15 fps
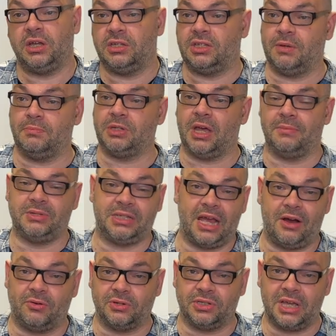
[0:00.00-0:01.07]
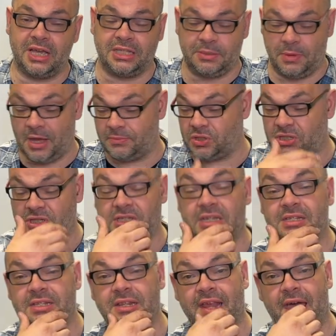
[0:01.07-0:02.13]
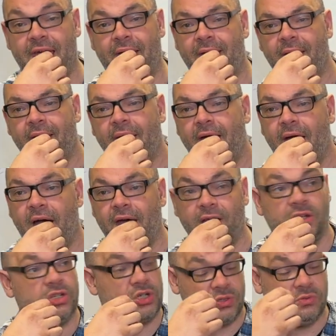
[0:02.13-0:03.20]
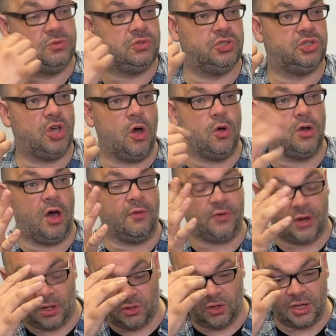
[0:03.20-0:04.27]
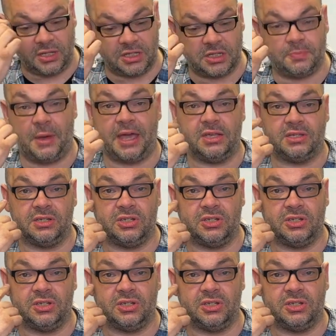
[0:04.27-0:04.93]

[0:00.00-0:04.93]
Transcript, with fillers: And sometimes Sarah will say to me, I'm just sitting there and I'll just zone off and I'll look into space.